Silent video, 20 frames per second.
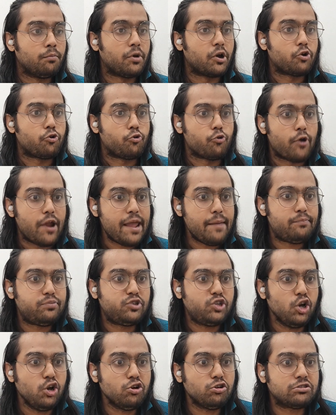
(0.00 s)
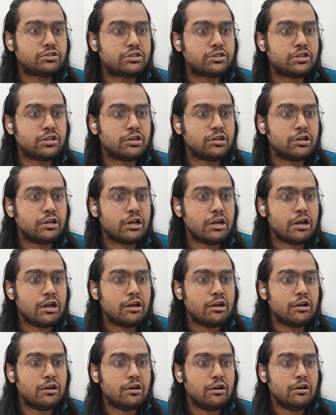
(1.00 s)
But rape jokes?
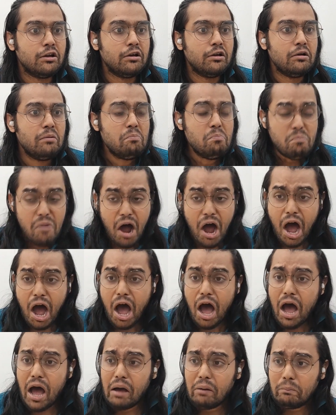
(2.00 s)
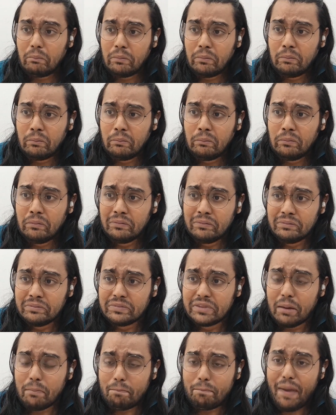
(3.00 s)
Mom!
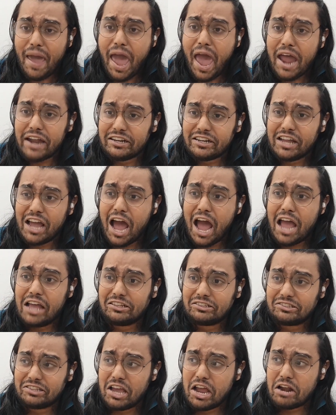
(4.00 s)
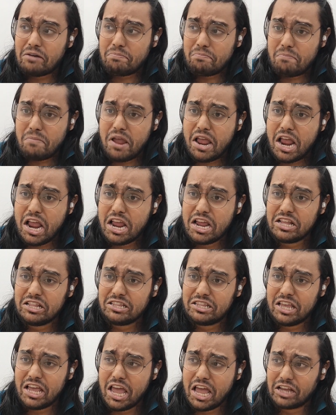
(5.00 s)
The bad guy said
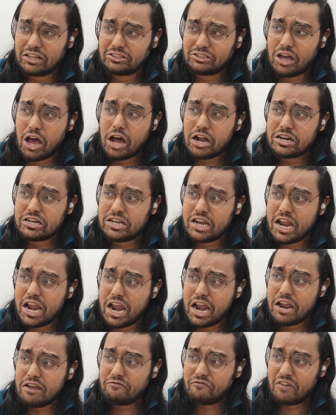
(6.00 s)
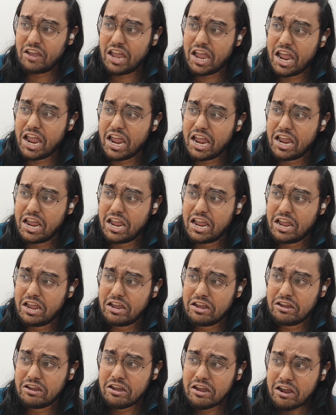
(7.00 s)
mean things on
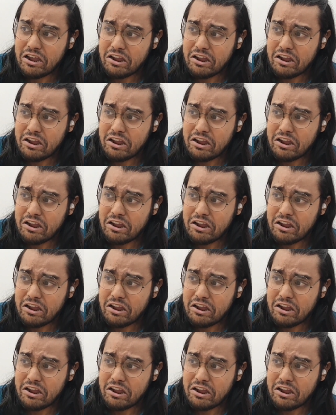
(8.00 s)
TV!